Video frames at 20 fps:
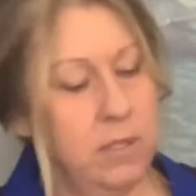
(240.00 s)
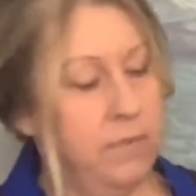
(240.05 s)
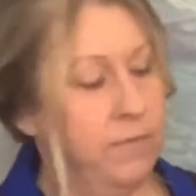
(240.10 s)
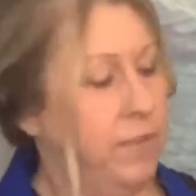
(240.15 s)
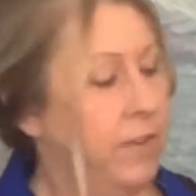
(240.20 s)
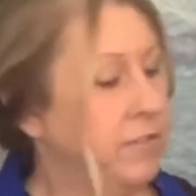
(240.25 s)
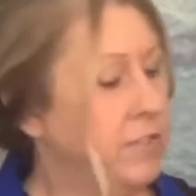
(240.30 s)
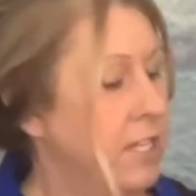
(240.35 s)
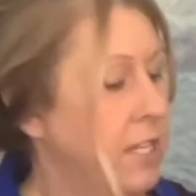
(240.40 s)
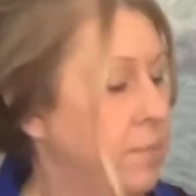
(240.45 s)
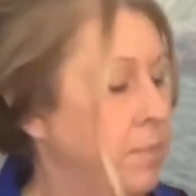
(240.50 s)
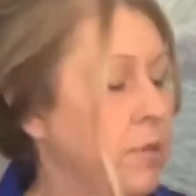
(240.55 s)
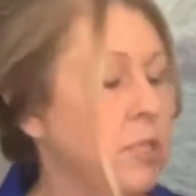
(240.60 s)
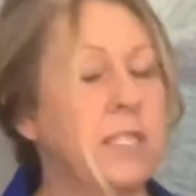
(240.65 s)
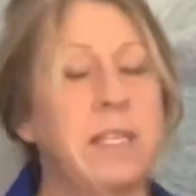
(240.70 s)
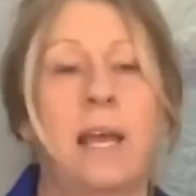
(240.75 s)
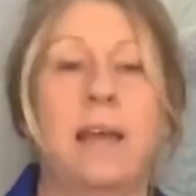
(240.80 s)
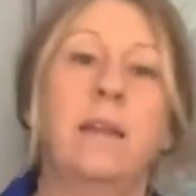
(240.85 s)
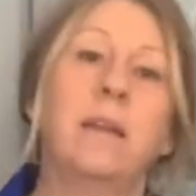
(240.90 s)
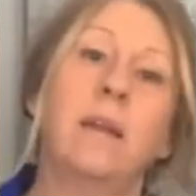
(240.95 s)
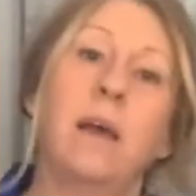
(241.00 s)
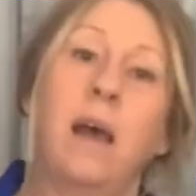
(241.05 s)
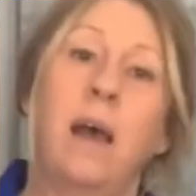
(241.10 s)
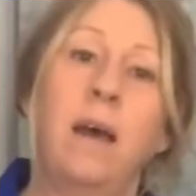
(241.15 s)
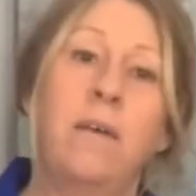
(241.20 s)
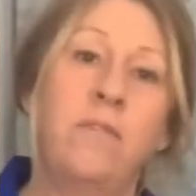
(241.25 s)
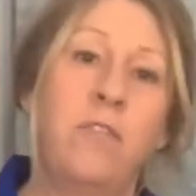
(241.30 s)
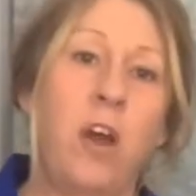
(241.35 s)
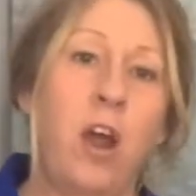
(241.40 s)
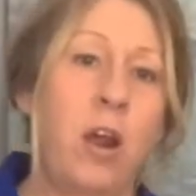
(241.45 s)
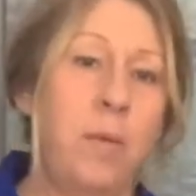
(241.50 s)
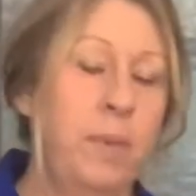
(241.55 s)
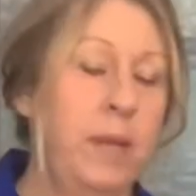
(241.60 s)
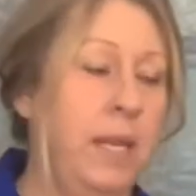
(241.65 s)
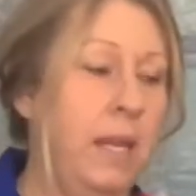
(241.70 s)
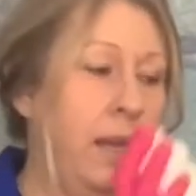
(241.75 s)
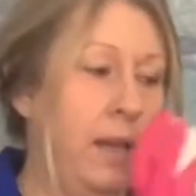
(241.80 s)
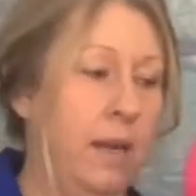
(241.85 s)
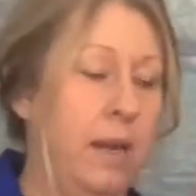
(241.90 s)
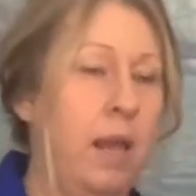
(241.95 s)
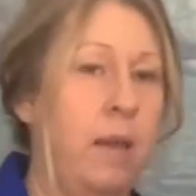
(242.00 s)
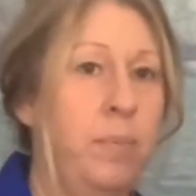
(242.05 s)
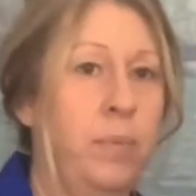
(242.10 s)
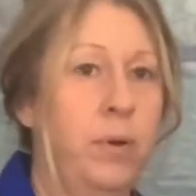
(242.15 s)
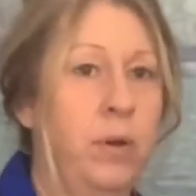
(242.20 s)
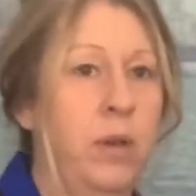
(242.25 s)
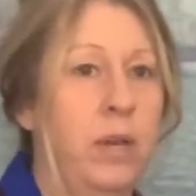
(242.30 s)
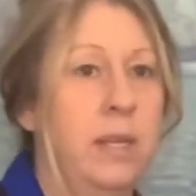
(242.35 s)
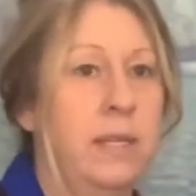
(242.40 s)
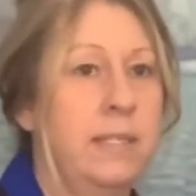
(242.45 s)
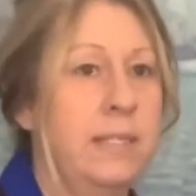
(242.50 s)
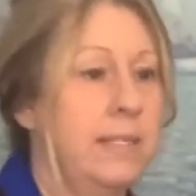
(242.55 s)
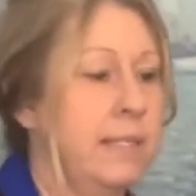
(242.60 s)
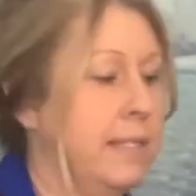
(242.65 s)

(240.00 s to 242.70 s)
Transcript: 15% of the Harmony, and I put